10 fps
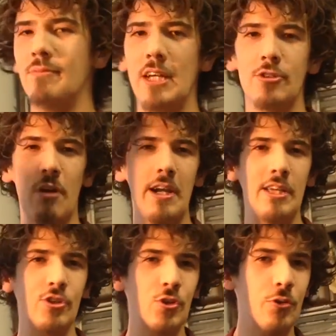That's right,
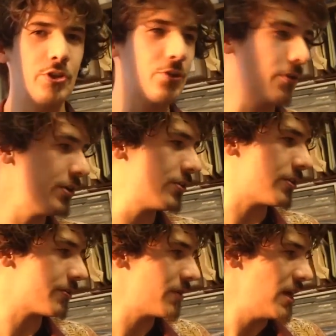it's Toy Story
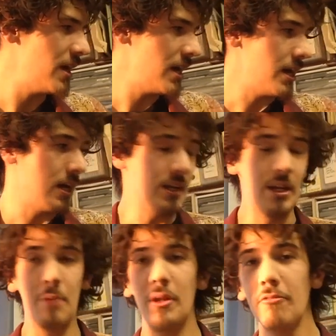2.
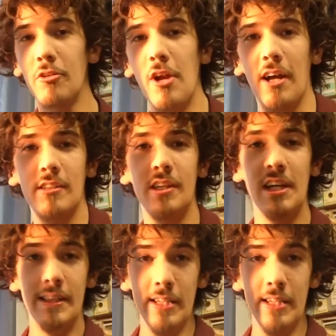Now, believe it or not,